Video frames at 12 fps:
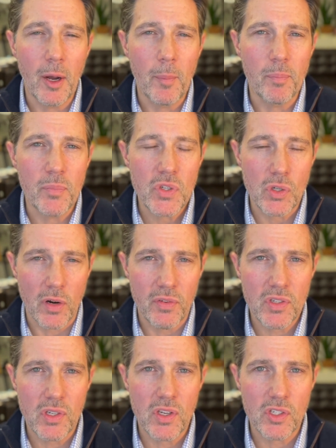
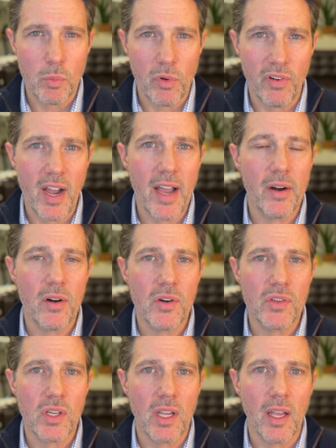services and
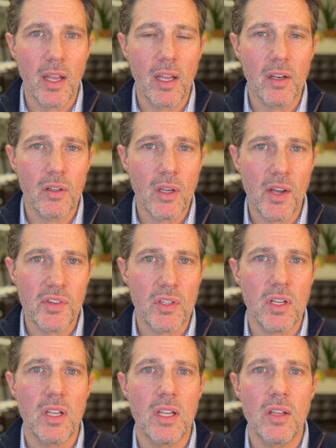providers and
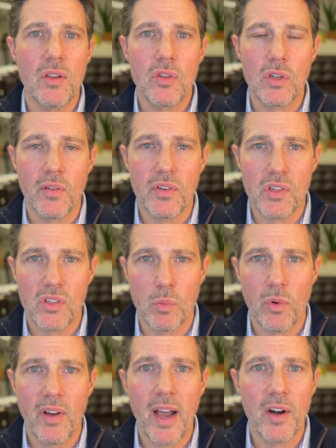custody services and
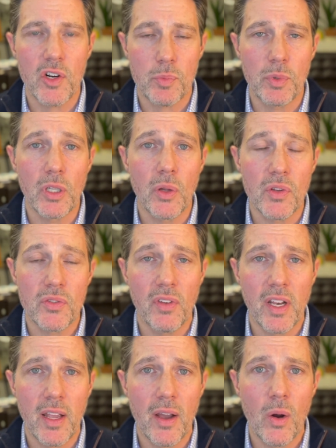providers below this
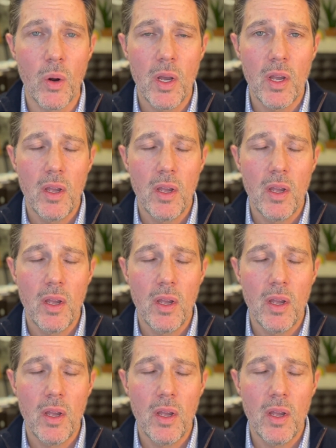video.